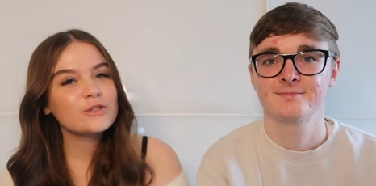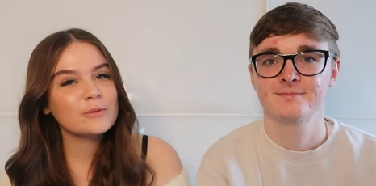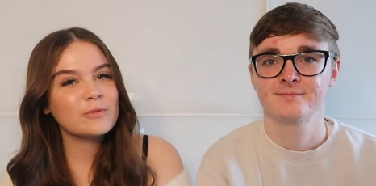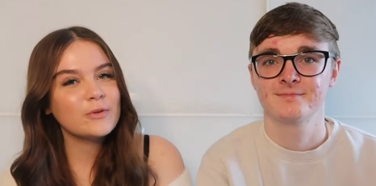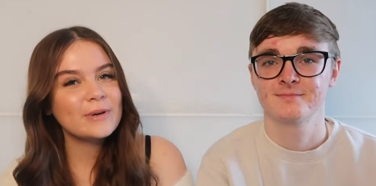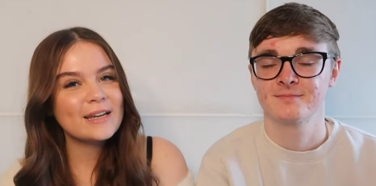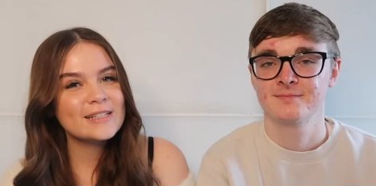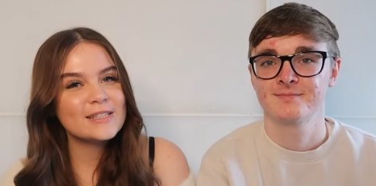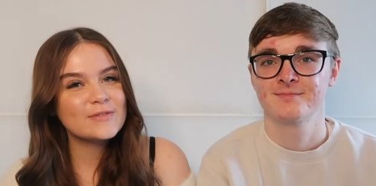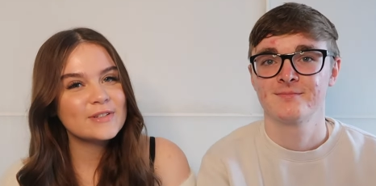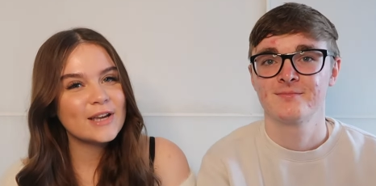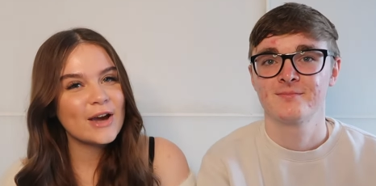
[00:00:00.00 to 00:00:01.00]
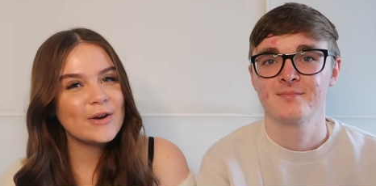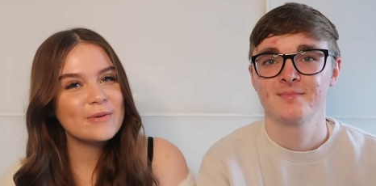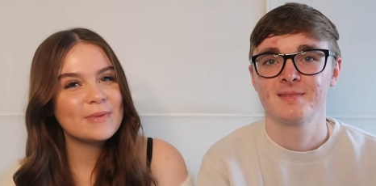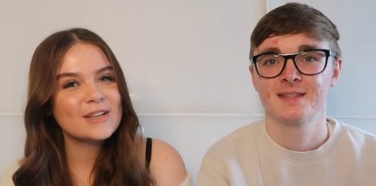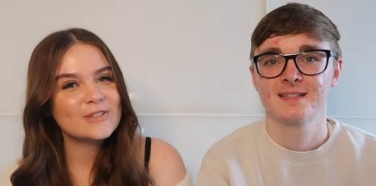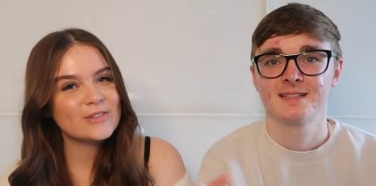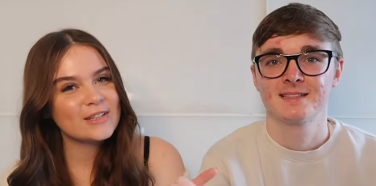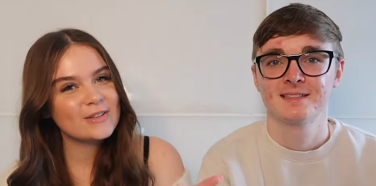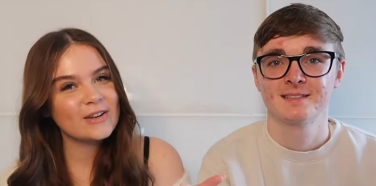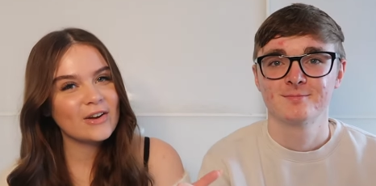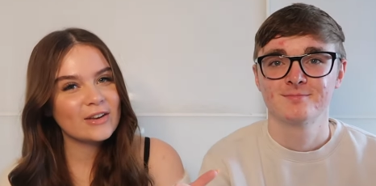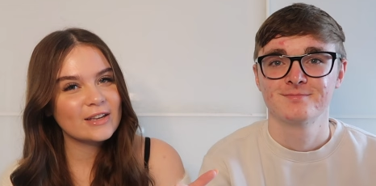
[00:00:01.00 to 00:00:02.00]
Speaker 1: So before we get into this video, make sure that
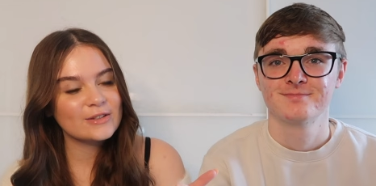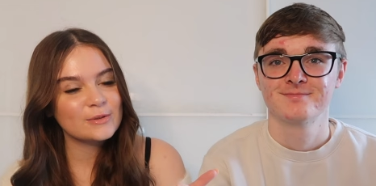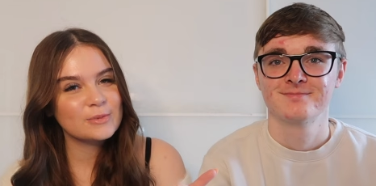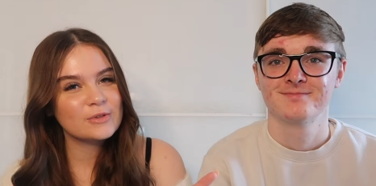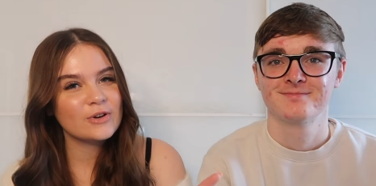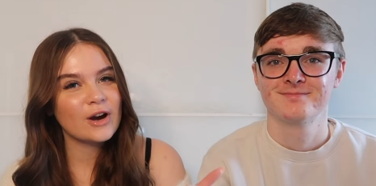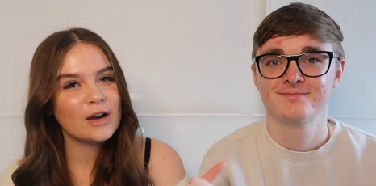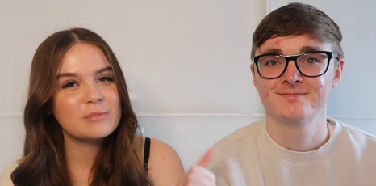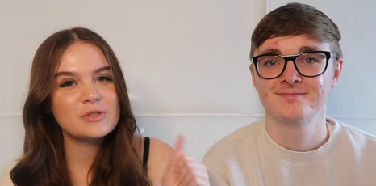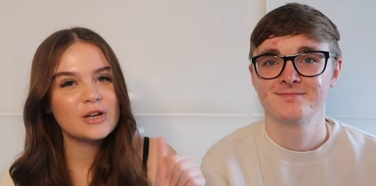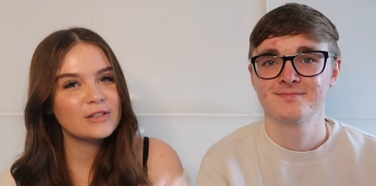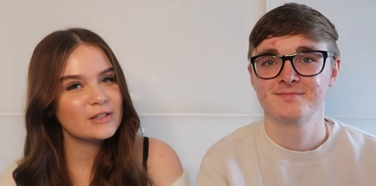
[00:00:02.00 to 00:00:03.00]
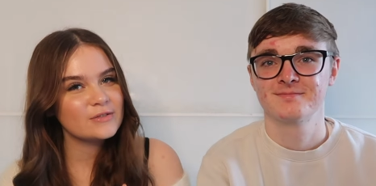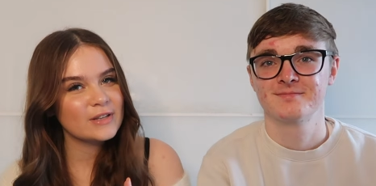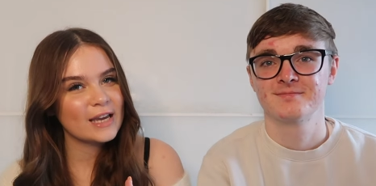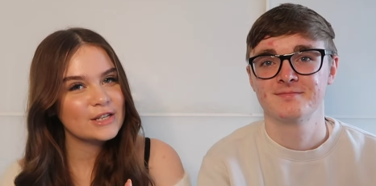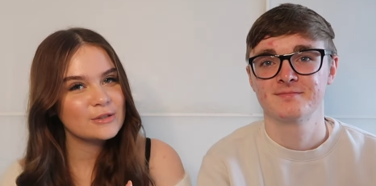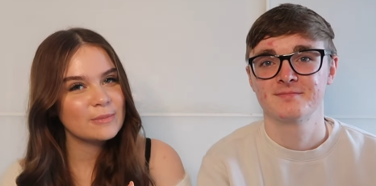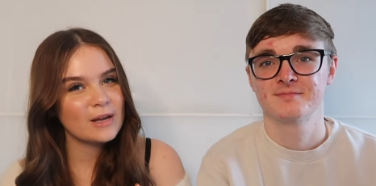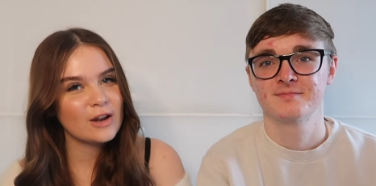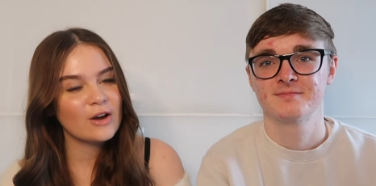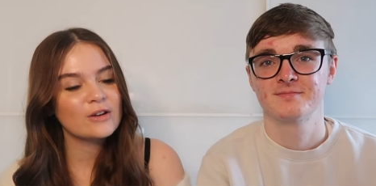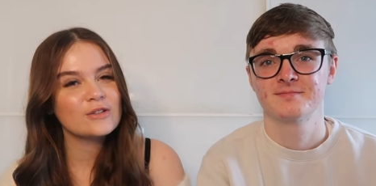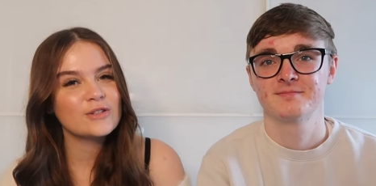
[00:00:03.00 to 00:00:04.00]
you like and subscribe, turn the notification bell
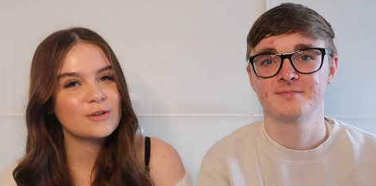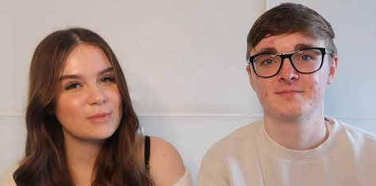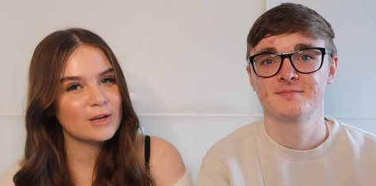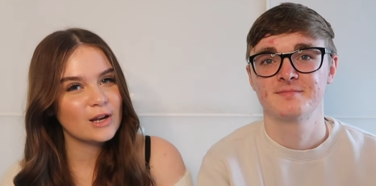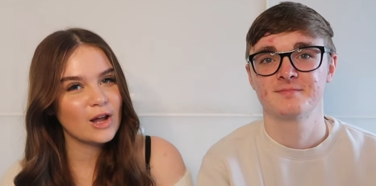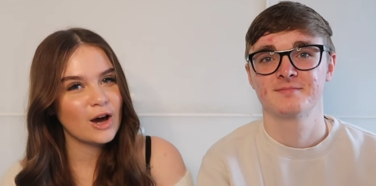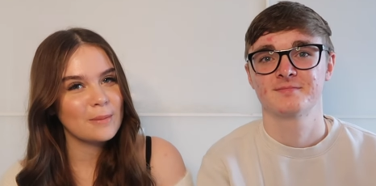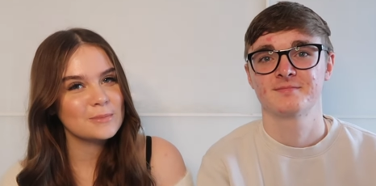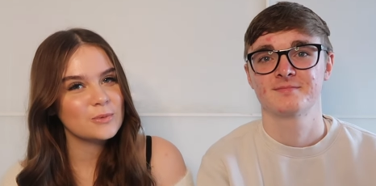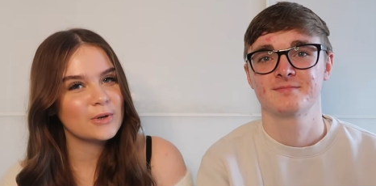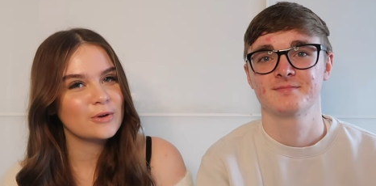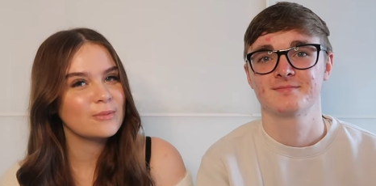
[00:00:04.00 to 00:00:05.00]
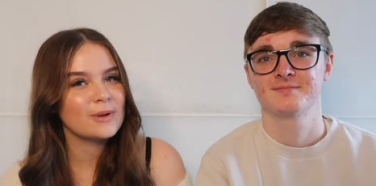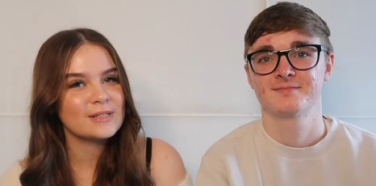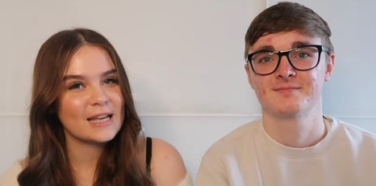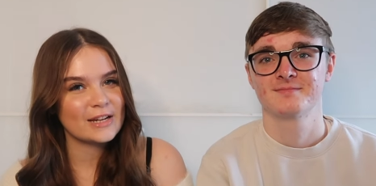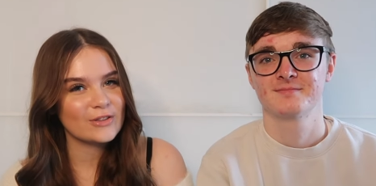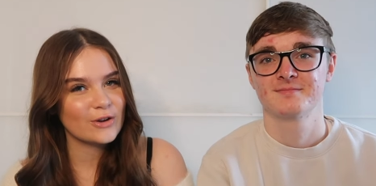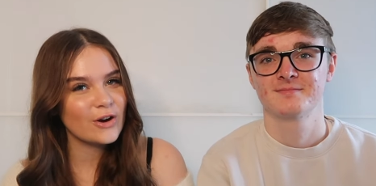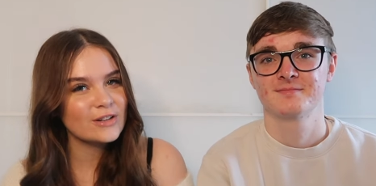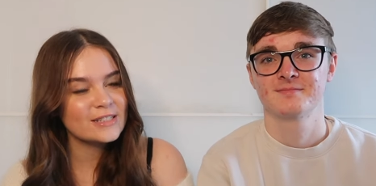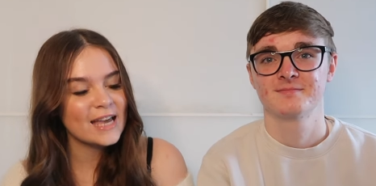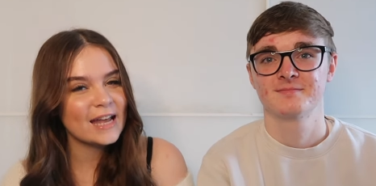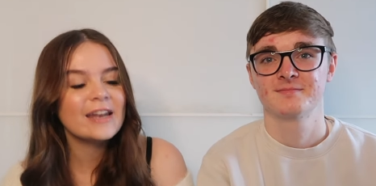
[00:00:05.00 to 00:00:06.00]
on so you'll be alarmed when I upload any of the
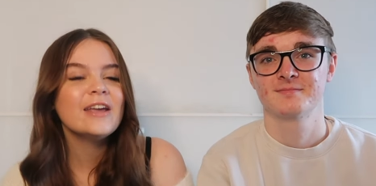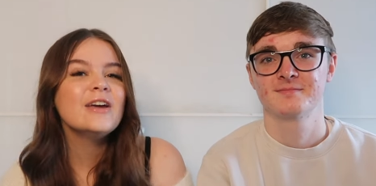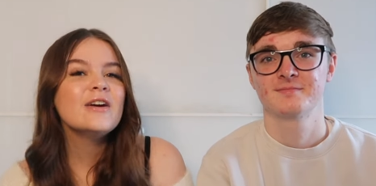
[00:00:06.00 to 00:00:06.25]
content,